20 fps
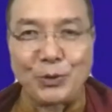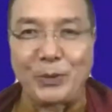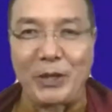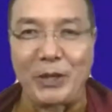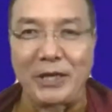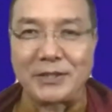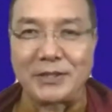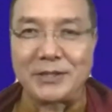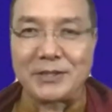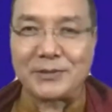
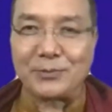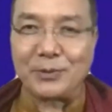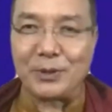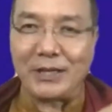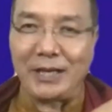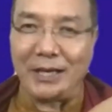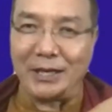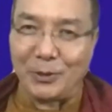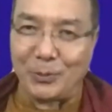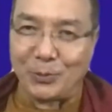practice were
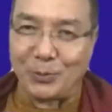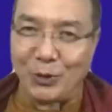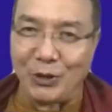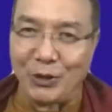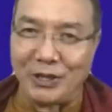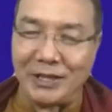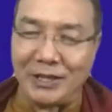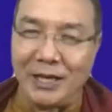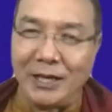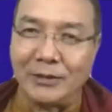kind of
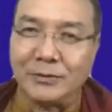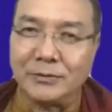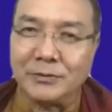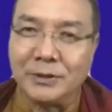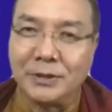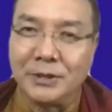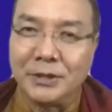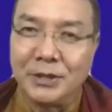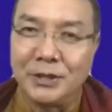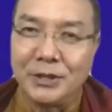going down.
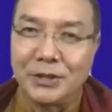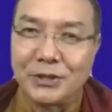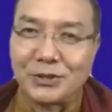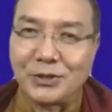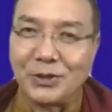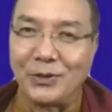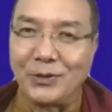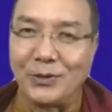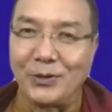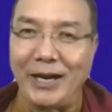
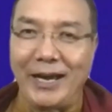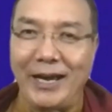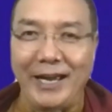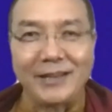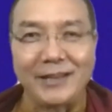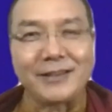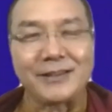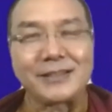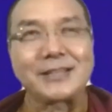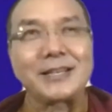So
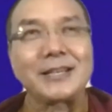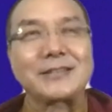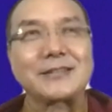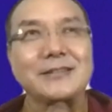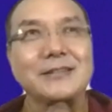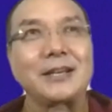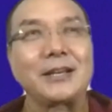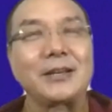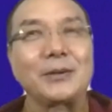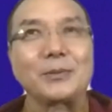I
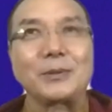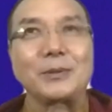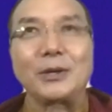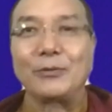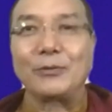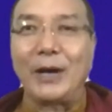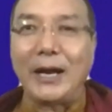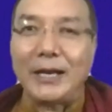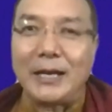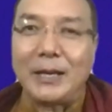just kind of like,
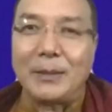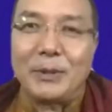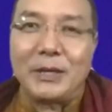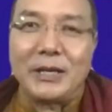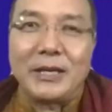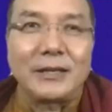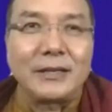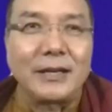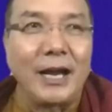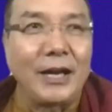wait a
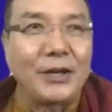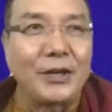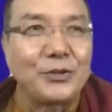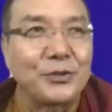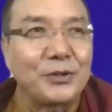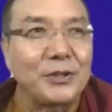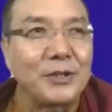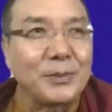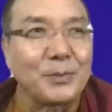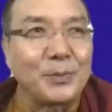minute, I
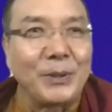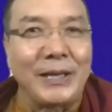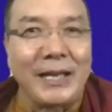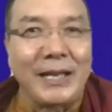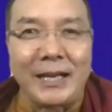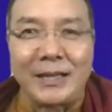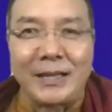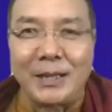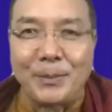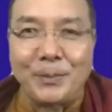shouldn't be
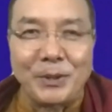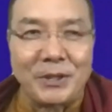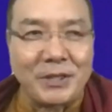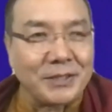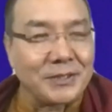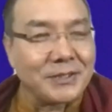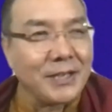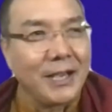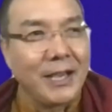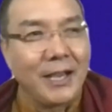like that
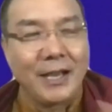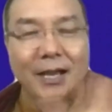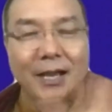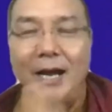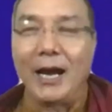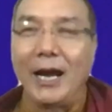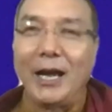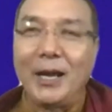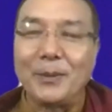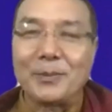because
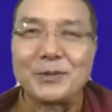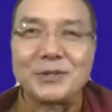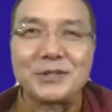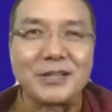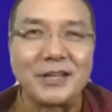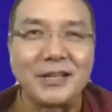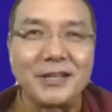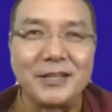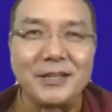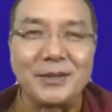I have
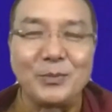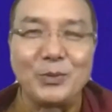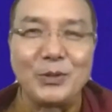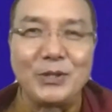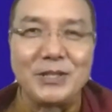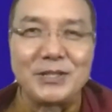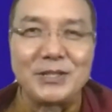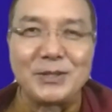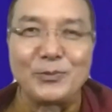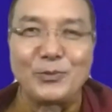studied
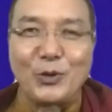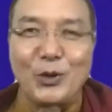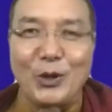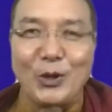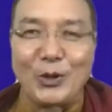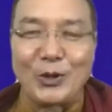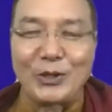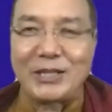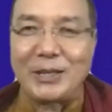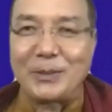Buddhism for a
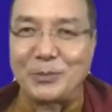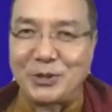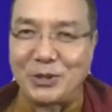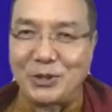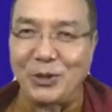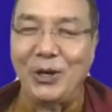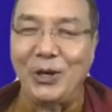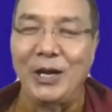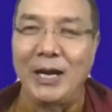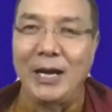long time.
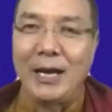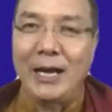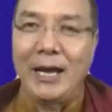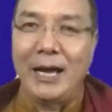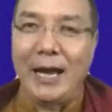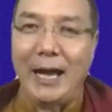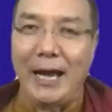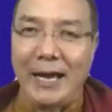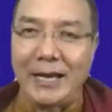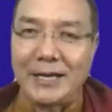So
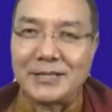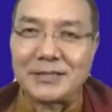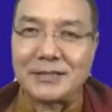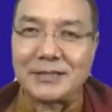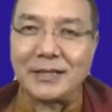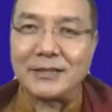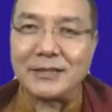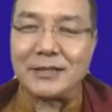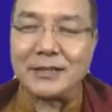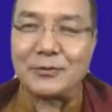I
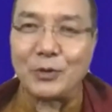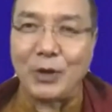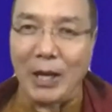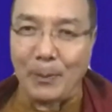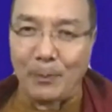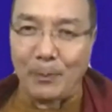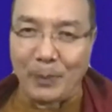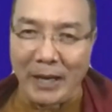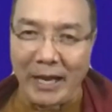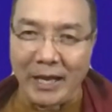started to
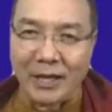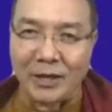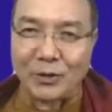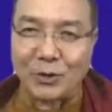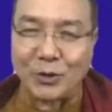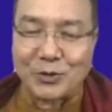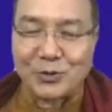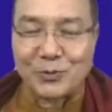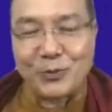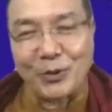applying
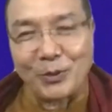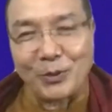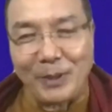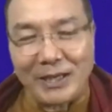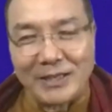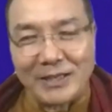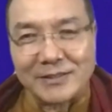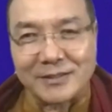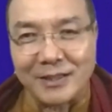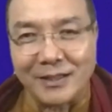those for
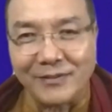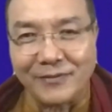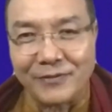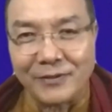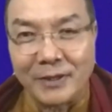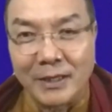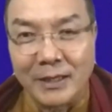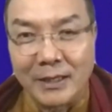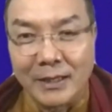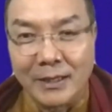myself.
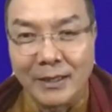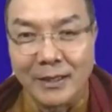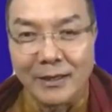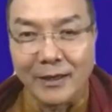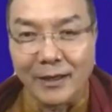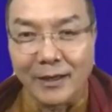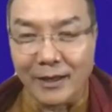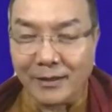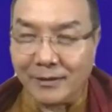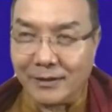
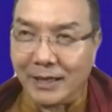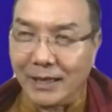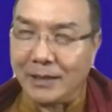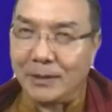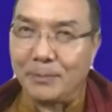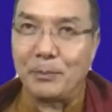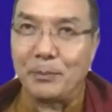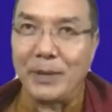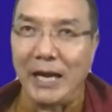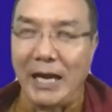And
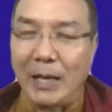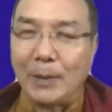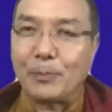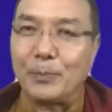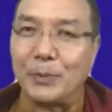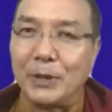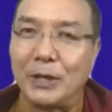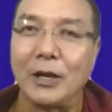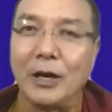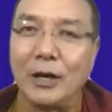that helped
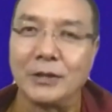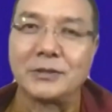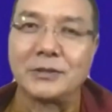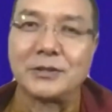me a lot.